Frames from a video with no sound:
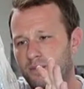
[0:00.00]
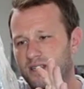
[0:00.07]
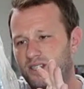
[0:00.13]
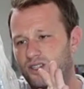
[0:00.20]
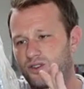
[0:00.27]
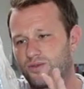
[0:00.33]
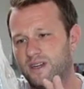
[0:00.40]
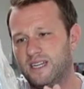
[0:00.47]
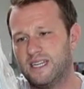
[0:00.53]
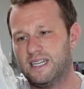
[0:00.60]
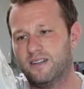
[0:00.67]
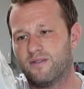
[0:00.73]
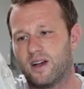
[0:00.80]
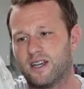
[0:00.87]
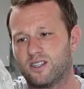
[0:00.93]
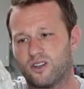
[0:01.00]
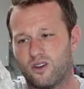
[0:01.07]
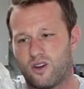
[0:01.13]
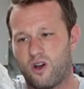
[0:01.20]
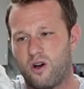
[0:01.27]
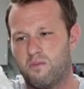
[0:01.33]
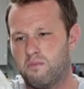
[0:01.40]
mystery
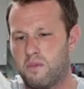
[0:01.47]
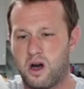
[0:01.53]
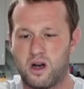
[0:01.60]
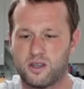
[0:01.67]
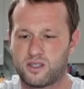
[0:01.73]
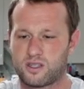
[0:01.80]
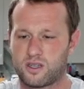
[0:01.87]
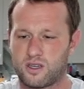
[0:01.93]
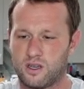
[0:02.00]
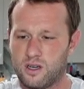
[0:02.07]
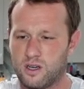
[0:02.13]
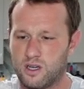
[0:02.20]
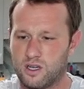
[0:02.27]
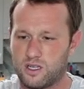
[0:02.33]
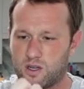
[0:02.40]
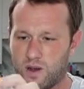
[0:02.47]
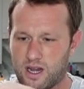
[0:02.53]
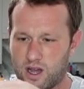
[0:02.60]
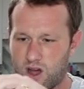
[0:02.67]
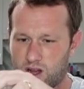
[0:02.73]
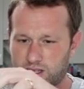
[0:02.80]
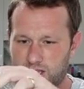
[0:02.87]
Evike.com mask. So I
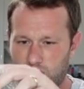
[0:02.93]
can't